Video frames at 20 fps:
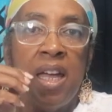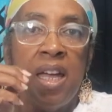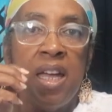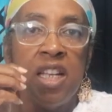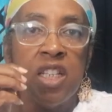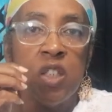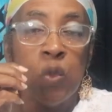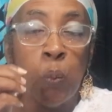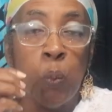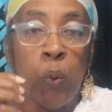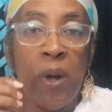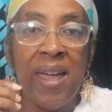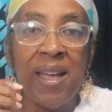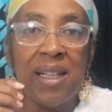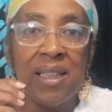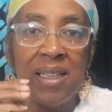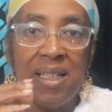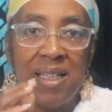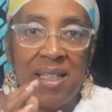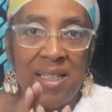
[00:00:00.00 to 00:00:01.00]
His
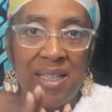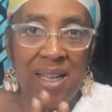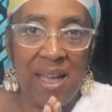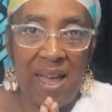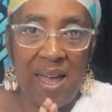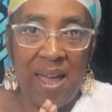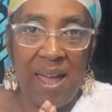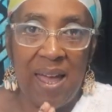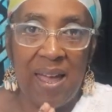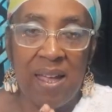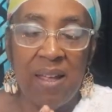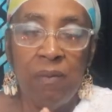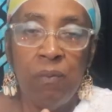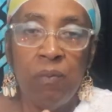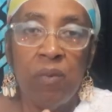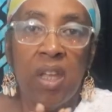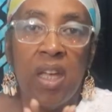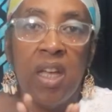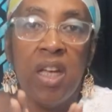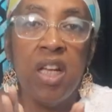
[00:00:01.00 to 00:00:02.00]
weekly day
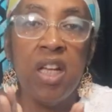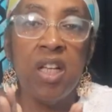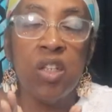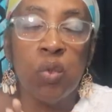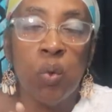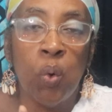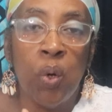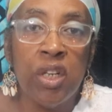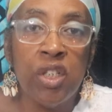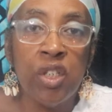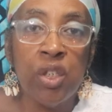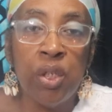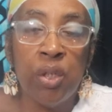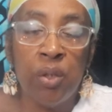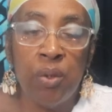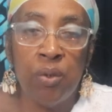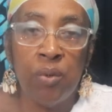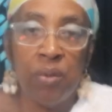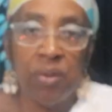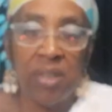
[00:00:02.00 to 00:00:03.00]
is on
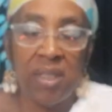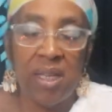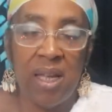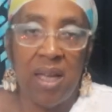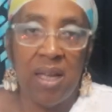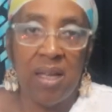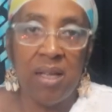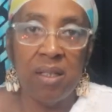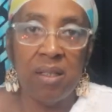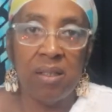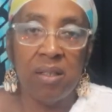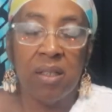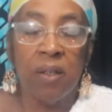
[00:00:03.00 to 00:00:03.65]
Tuesdays.